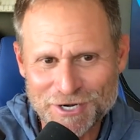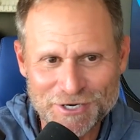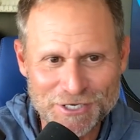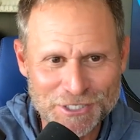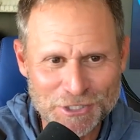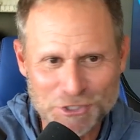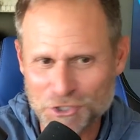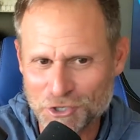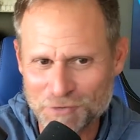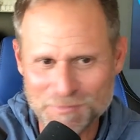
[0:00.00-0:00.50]
and he
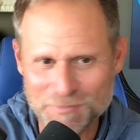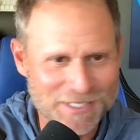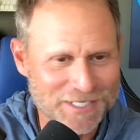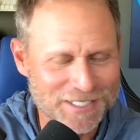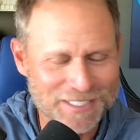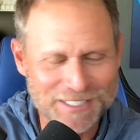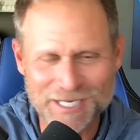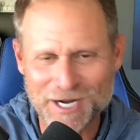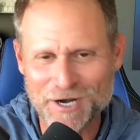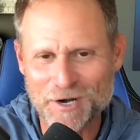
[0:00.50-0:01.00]
showed me the
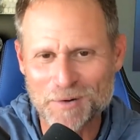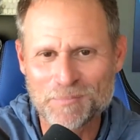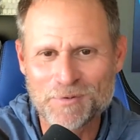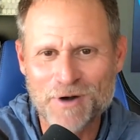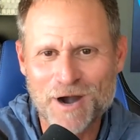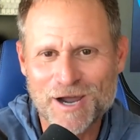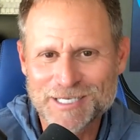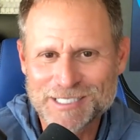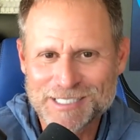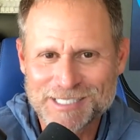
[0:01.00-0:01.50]
entire
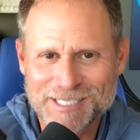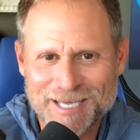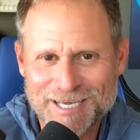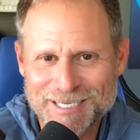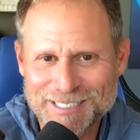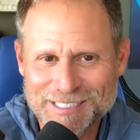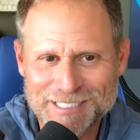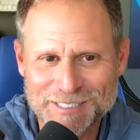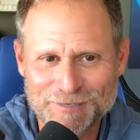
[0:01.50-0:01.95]
process.